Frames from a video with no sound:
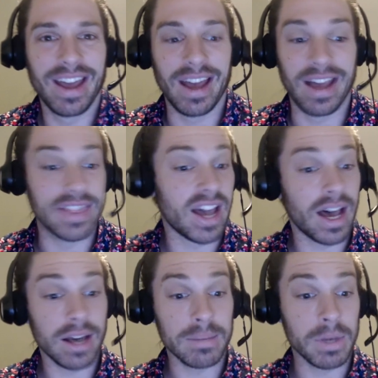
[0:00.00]
The
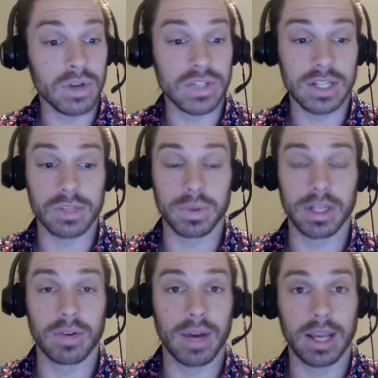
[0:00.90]
heart emoji is really
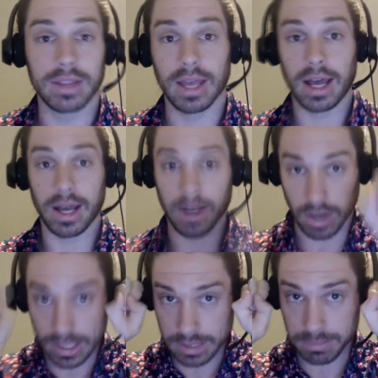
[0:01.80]
great. The heart
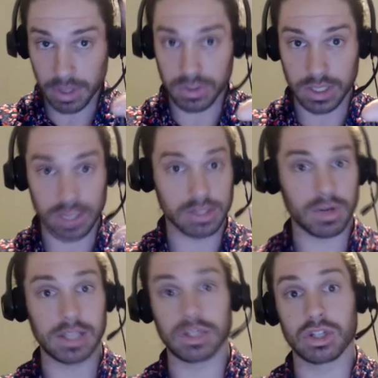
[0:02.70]
eyes emoji is
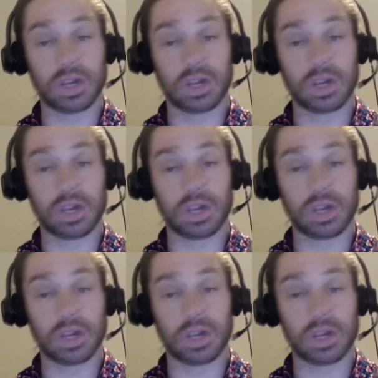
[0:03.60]
great to show